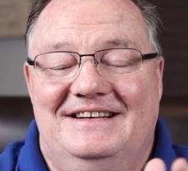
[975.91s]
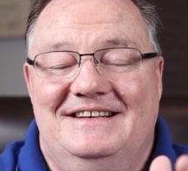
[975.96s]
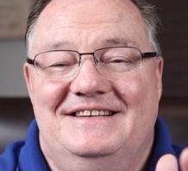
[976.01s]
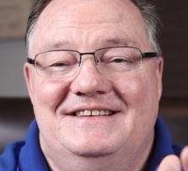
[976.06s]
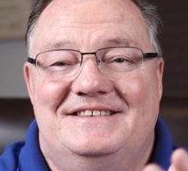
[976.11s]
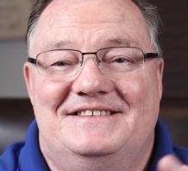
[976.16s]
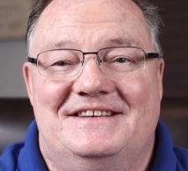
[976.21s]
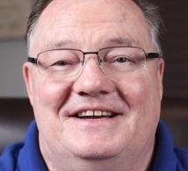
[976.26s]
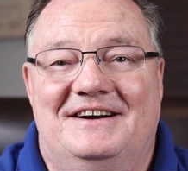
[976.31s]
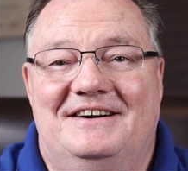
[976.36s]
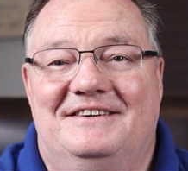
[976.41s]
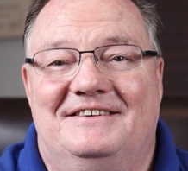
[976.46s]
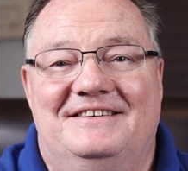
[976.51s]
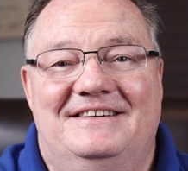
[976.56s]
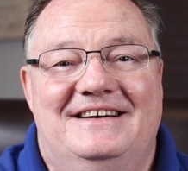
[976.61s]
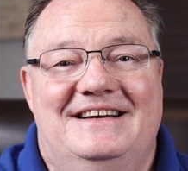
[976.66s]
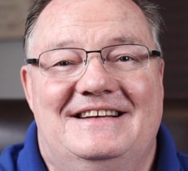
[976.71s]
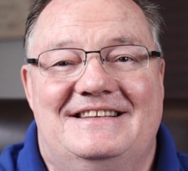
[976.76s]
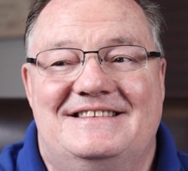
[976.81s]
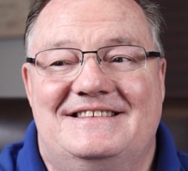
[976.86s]
So
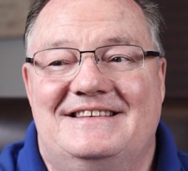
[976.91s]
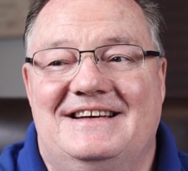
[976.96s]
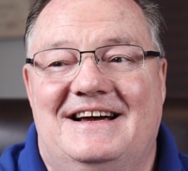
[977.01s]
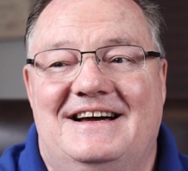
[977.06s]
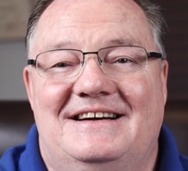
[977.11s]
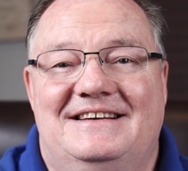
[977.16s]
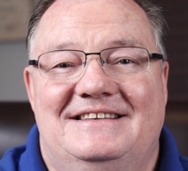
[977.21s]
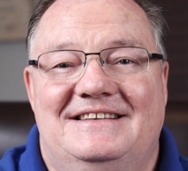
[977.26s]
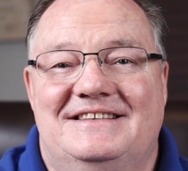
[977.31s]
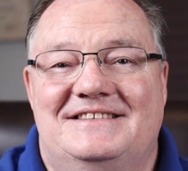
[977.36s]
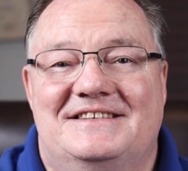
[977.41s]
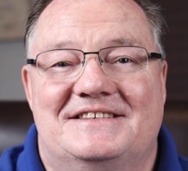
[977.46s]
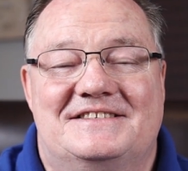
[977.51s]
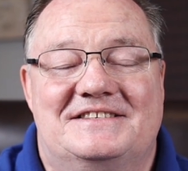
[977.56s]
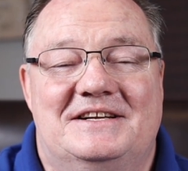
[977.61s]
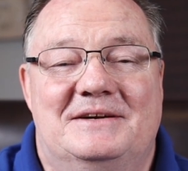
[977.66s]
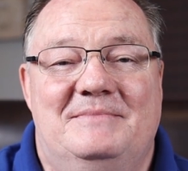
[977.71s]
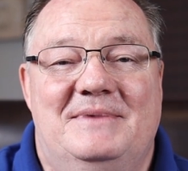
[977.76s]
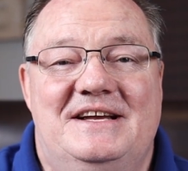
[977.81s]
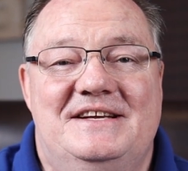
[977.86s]
it's just
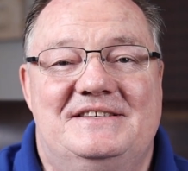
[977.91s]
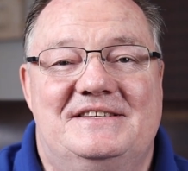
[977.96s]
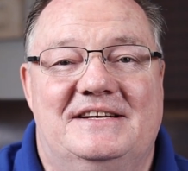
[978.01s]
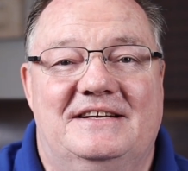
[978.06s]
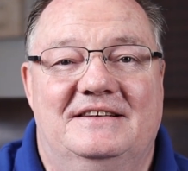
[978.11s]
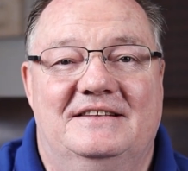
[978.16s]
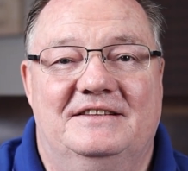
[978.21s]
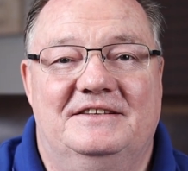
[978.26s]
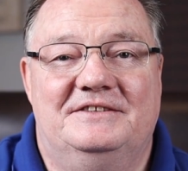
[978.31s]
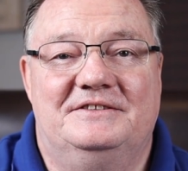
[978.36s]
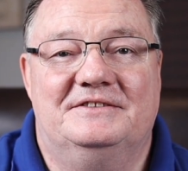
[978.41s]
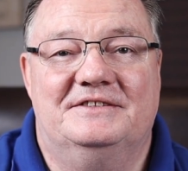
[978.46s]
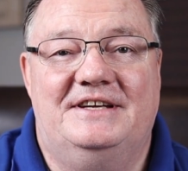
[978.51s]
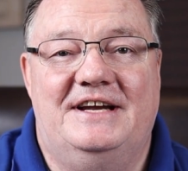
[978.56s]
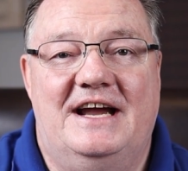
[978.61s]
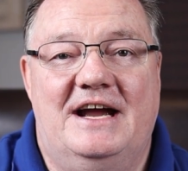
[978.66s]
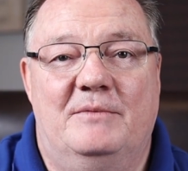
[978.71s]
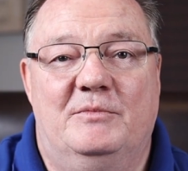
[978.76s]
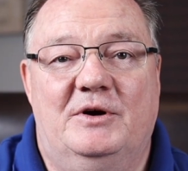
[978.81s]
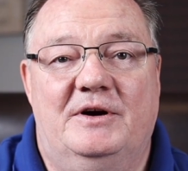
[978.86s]
an amazing little
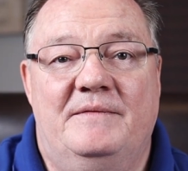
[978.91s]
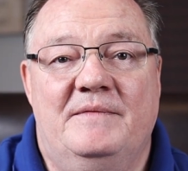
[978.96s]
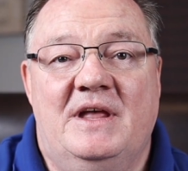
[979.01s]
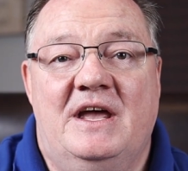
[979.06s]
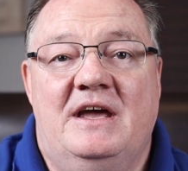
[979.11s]
camera.